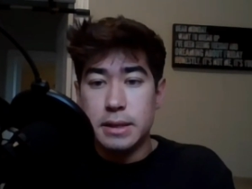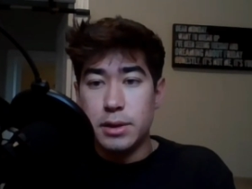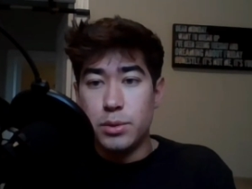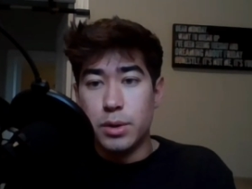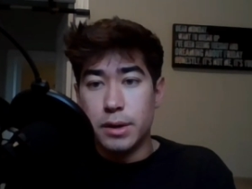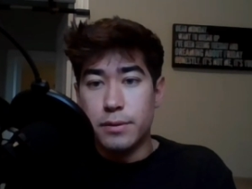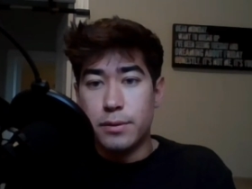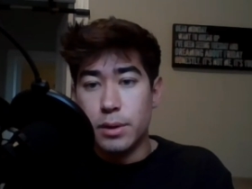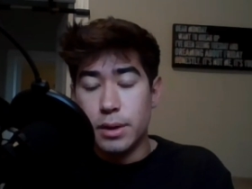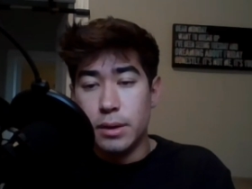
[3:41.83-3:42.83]
to do work
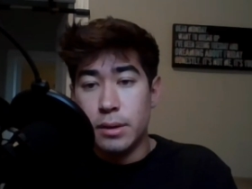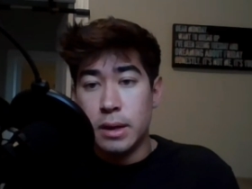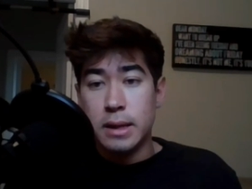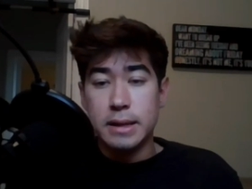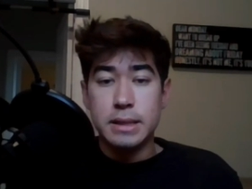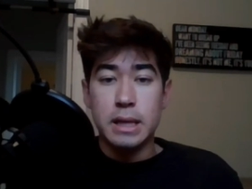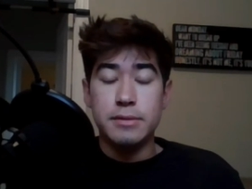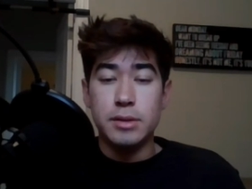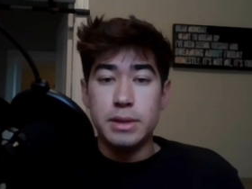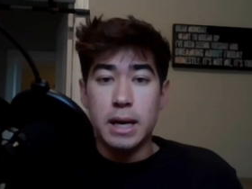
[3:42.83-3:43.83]
for you that
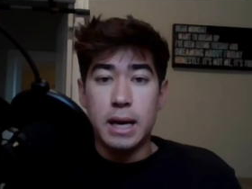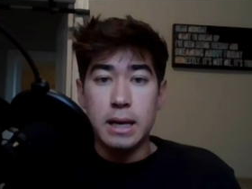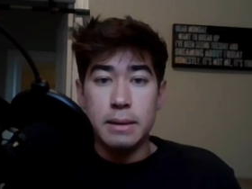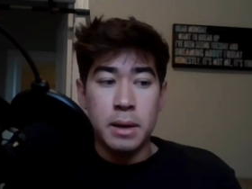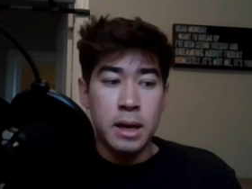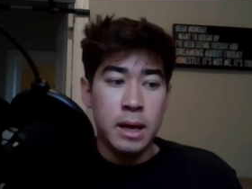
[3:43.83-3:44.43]
saves you time.